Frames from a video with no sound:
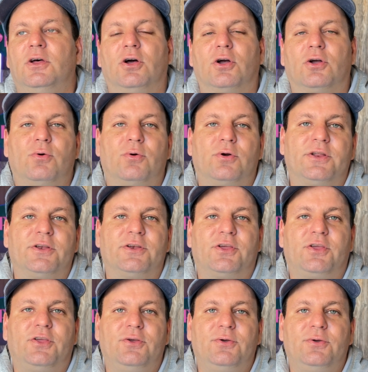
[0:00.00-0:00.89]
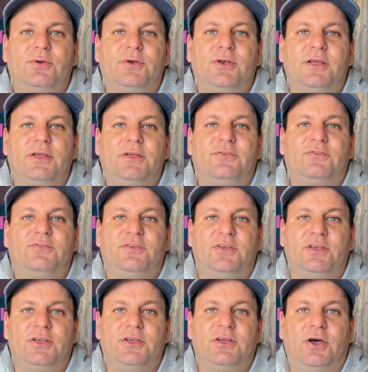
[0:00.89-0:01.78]
According to QIDI
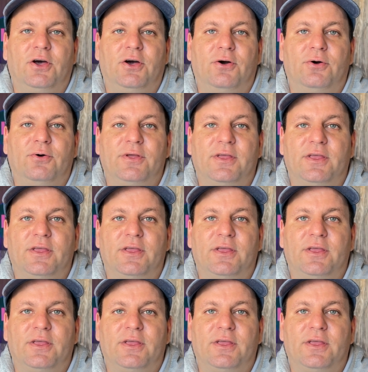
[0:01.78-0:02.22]
CEO,